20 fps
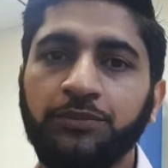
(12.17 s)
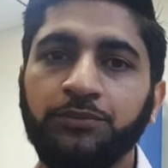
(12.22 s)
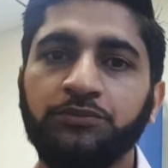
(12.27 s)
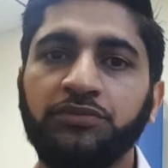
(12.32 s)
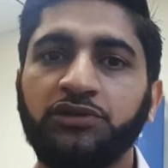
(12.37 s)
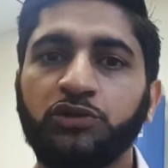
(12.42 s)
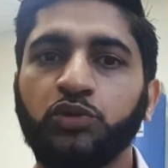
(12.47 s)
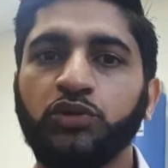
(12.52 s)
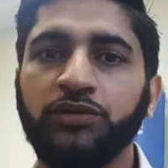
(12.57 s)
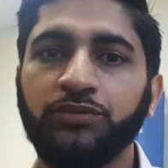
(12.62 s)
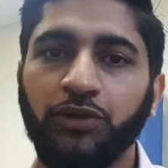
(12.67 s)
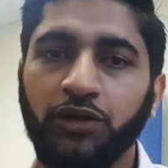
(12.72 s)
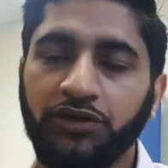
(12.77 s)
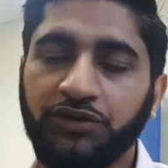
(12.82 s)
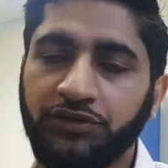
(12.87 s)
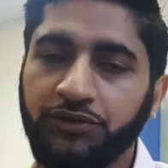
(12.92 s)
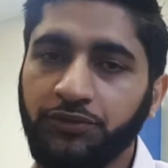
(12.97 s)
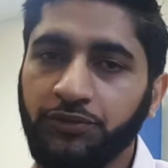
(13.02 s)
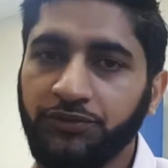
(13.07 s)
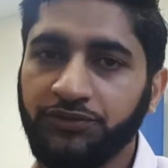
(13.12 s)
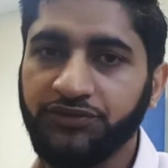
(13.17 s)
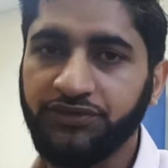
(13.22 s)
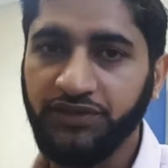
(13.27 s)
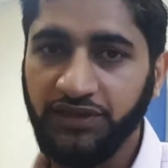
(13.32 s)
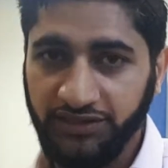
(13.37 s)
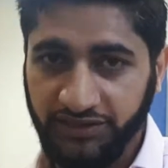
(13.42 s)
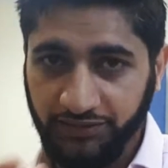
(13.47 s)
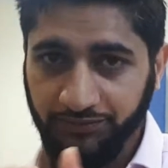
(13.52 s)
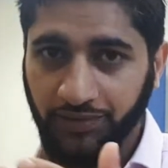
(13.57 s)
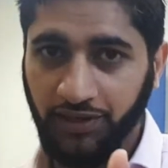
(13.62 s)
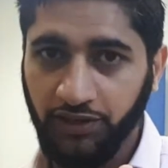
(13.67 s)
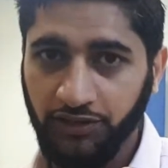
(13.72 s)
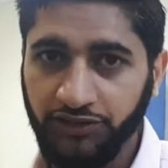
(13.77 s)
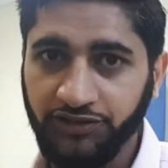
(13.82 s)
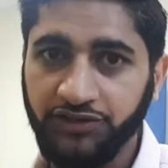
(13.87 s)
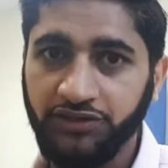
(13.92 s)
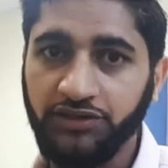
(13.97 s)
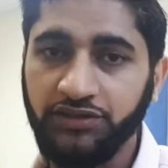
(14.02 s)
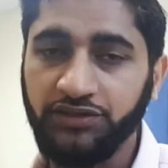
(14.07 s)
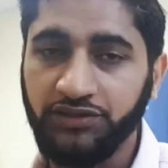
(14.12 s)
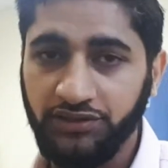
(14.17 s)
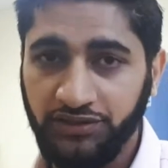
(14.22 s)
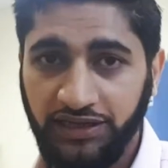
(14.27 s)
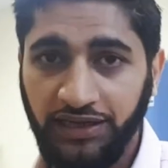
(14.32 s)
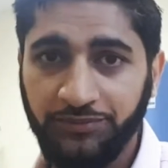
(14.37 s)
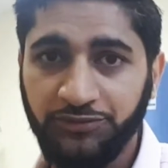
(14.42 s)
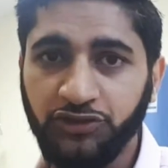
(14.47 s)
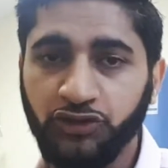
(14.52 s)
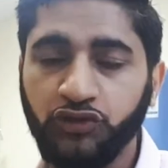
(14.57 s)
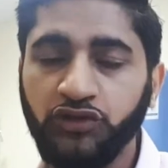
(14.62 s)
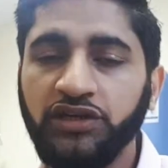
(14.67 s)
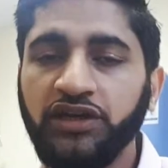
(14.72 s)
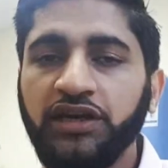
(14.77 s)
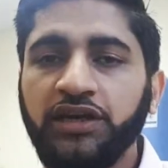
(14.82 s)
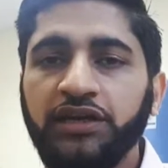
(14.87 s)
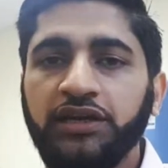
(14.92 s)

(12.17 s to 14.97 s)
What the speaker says: between molecules. That's in biology, in chemistry.